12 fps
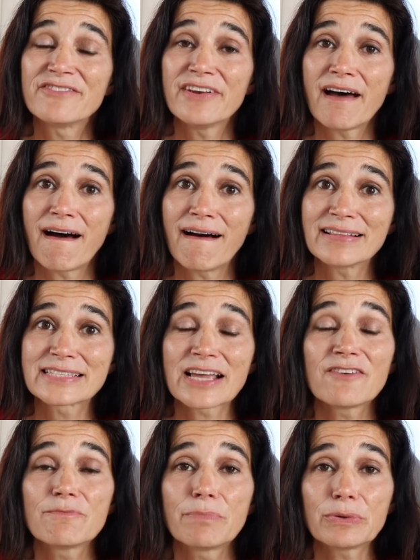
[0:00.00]
knots
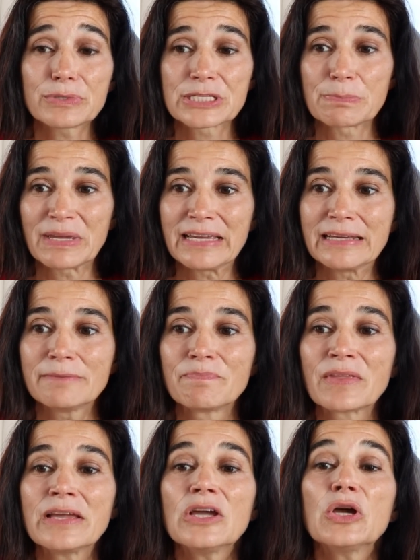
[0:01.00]
of boat speed,
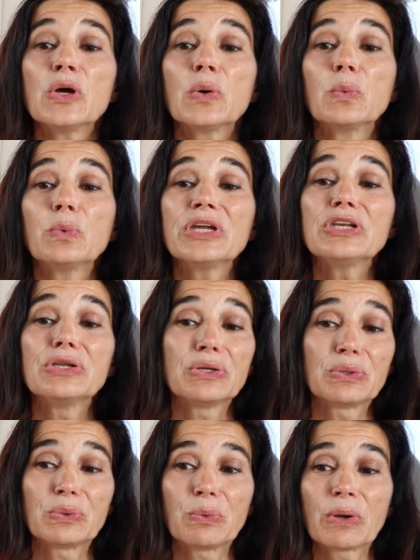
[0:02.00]
we
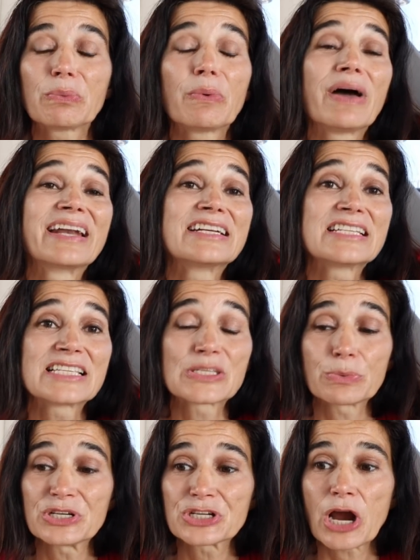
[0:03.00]
knew we wanted to
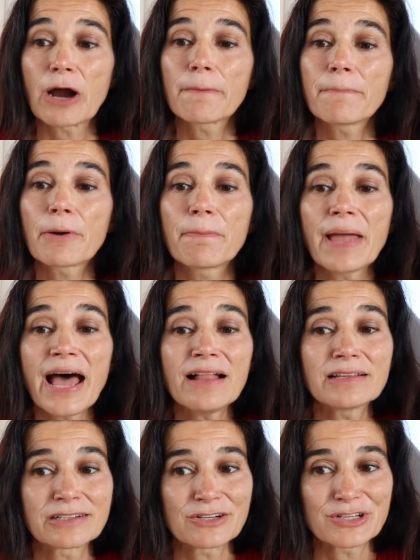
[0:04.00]
switch our
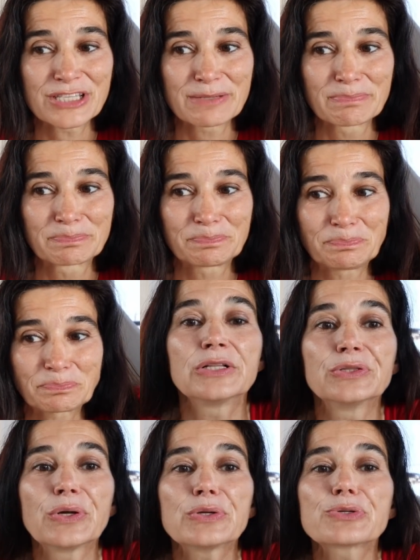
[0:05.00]
propellers.
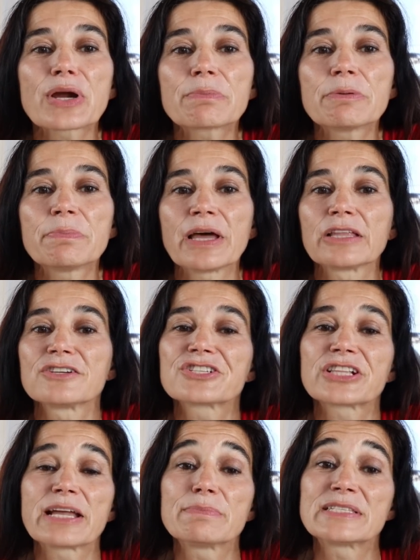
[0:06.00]
Low drag propellers
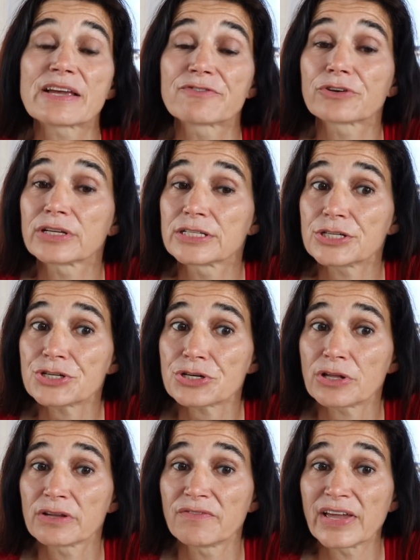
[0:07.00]
claim several
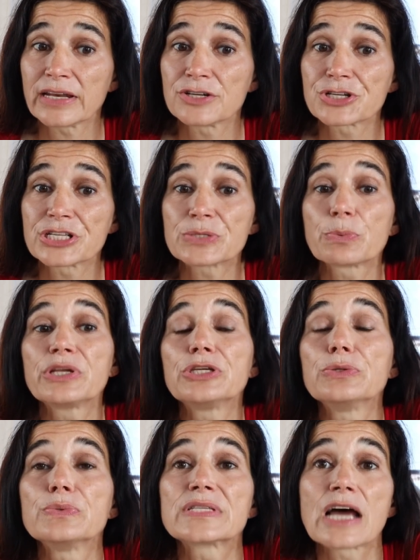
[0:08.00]
additional advantages when
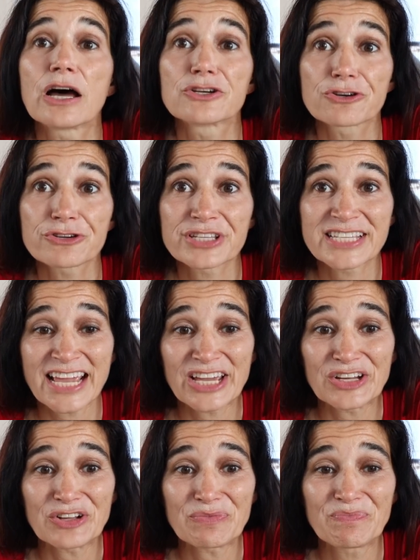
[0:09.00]
used under
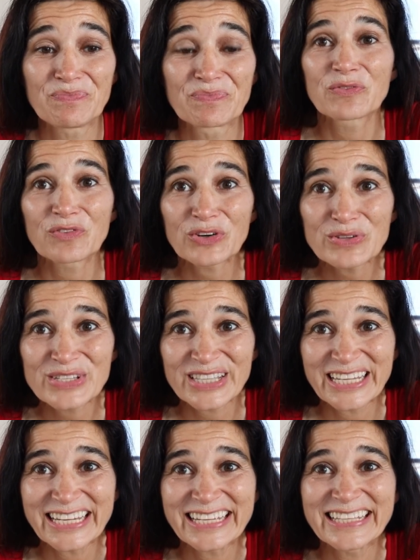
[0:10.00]
sail.
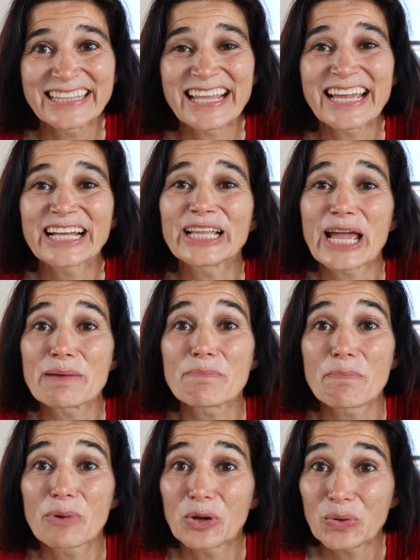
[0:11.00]
Firstly, they
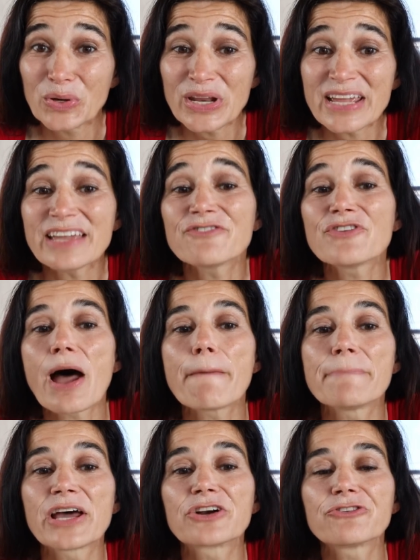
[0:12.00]
claim good, if
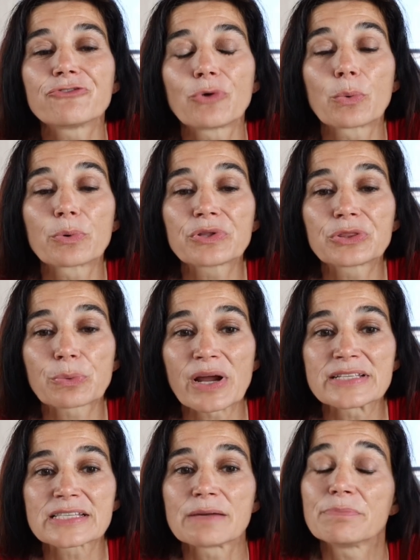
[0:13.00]
not better, forward
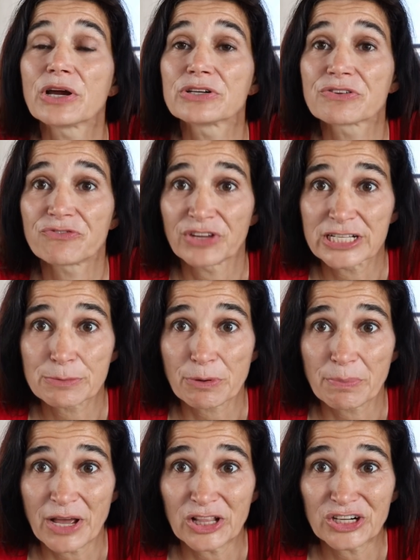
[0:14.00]
thrust compared to fixed
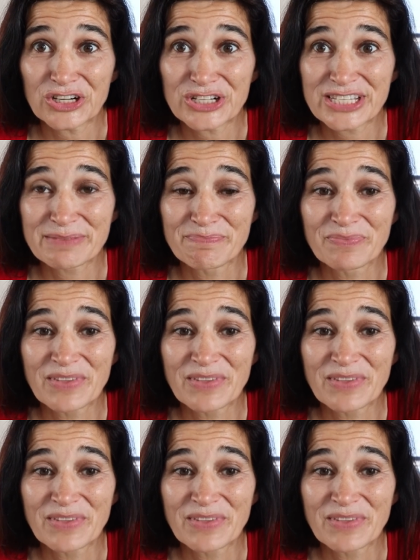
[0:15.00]
propellers.